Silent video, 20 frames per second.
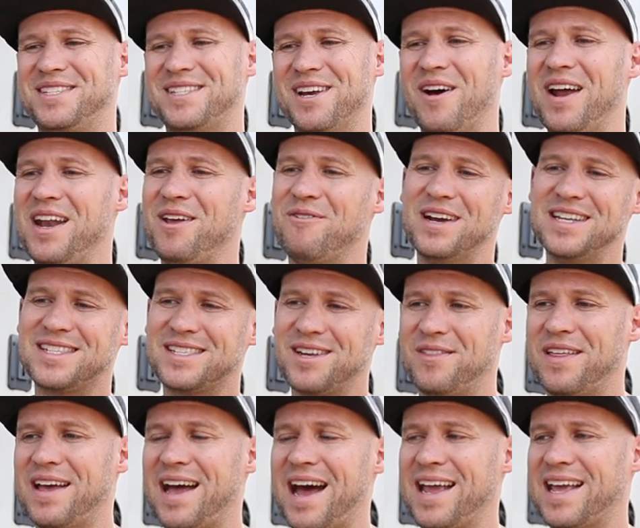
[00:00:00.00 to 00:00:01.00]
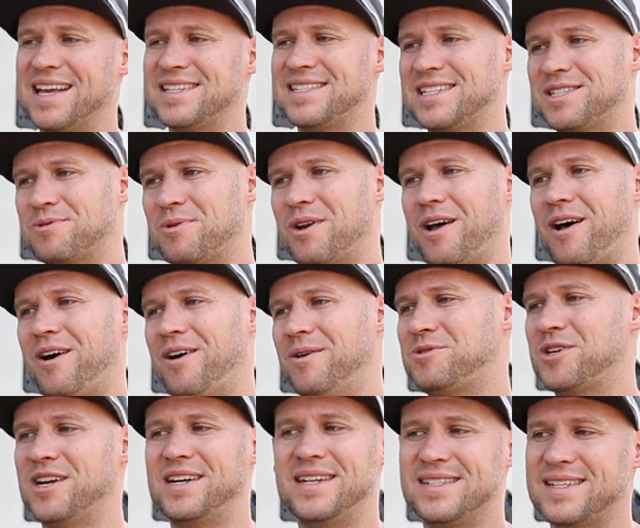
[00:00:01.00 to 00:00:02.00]
So anyway, so that, I guess that's what all
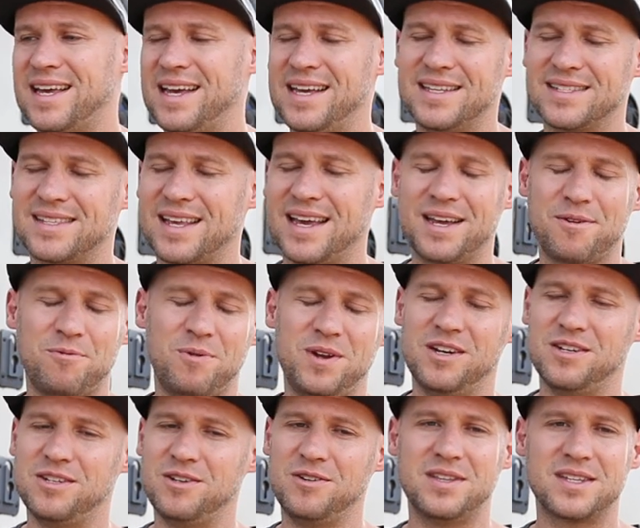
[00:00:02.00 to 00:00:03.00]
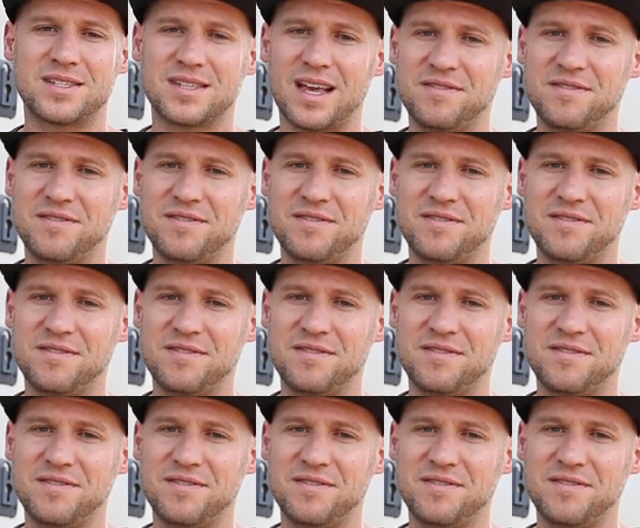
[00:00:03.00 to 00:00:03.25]
I'm trying to say is like when you're doing this